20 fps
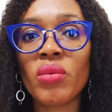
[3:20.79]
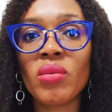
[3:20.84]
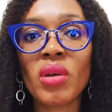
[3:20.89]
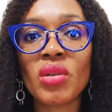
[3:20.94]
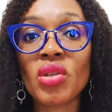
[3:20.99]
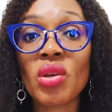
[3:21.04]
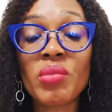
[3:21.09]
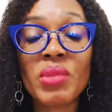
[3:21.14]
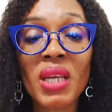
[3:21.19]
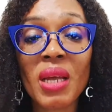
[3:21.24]

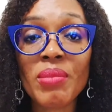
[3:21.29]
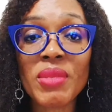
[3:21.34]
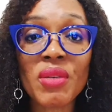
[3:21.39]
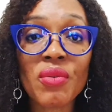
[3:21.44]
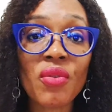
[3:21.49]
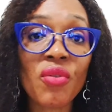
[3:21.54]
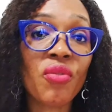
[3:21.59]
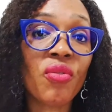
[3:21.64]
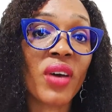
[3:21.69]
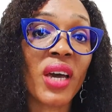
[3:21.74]
sometimes
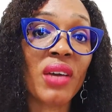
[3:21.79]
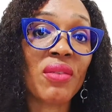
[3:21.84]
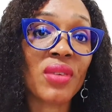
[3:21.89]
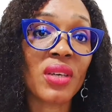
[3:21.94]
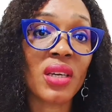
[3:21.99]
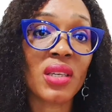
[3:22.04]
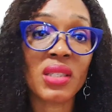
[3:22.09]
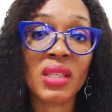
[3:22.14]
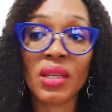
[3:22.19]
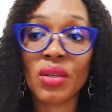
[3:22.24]
even 5
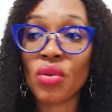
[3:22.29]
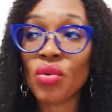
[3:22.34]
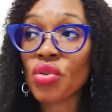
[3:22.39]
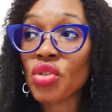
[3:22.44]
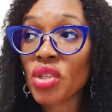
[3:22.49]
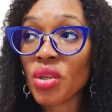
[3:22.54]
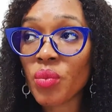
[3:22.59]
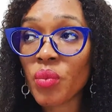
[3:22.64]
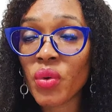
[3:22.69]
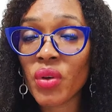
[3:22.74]
years. I know
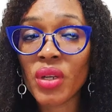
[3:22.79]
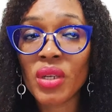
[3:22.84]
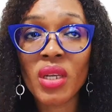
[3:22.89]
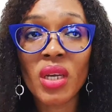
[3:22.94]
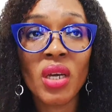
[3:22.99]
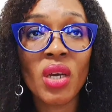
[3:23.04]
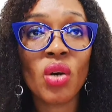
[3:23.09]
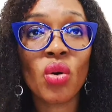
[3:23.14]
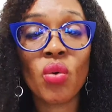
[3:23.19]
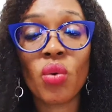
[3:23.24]
someone
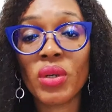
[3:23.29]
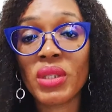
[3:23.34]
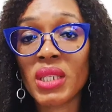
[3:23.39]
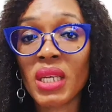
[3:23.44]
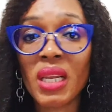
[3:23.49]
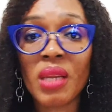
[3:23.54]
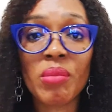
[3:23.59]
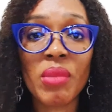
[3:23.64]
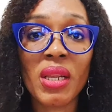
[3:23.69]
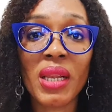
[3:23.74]
who was
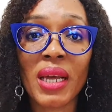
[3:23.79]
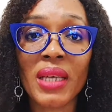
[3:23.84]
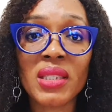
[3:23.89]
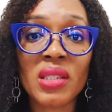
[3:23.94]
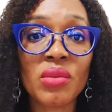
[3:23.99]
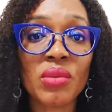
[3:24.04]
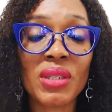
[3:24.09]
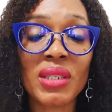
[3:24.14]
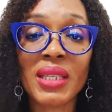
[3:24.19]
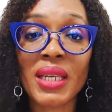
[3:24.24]
telling me
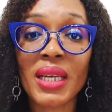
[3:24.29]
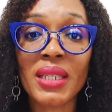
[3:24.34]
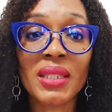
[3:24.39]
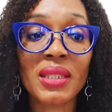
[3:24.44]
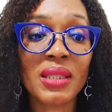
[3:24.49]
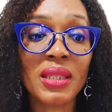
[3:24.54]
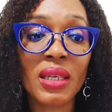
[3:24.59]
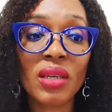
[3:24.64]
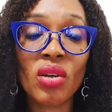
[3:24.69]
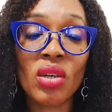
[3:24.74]
last week that
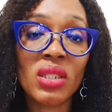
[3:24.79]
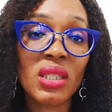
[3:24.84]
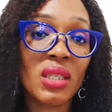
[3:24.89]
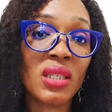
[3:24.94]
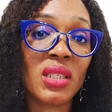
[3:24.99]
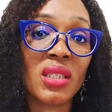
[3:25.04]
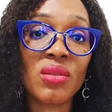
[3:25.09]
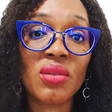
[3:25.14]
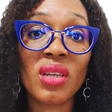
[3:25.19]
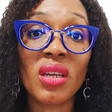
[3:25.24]
they got a
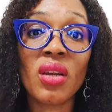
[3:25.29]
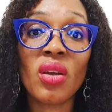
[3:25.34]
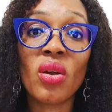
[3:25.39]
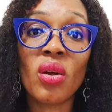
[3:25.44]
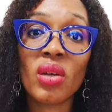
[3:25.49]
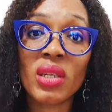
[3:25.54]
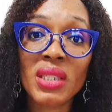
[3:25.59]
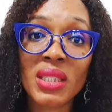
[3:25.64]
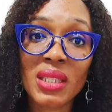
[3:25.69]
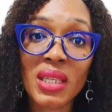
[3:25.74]
deal, they
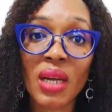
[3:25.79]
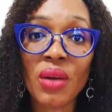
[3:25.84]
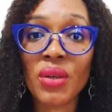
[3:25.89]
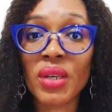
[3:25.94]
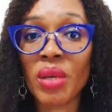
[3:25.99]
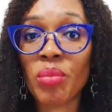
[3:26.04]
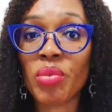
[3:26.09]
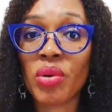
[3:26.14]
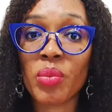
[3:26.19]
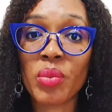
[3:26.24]
locked down
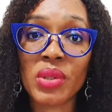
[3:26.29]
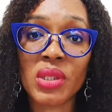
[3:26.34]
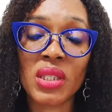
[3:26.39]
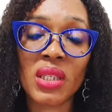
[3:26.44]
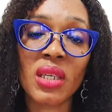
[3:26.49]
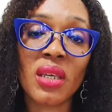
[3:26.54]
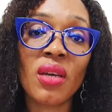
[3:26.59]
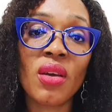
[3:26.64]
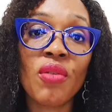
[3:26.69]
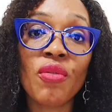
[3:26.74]
a
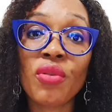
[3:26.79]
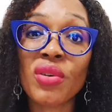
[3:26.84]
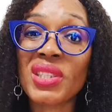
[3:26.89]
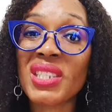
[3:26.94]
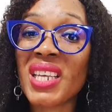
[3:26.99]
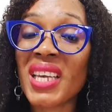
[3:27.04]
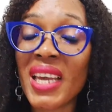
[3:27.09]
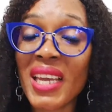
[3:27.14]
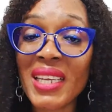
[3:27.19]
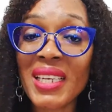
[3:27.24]
property for
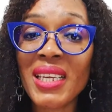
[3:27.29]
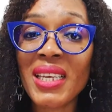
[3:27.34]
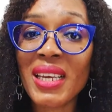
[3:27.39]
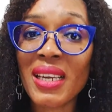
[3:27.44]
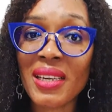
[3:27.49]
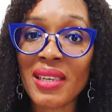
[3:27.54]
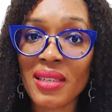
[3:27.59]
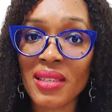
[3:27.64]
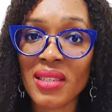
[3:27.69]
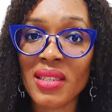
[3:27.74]
10
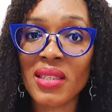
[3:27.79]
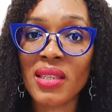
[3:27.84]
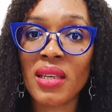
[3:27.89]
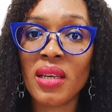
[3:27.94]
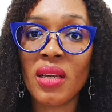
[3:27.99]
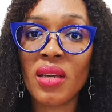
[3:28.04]
years,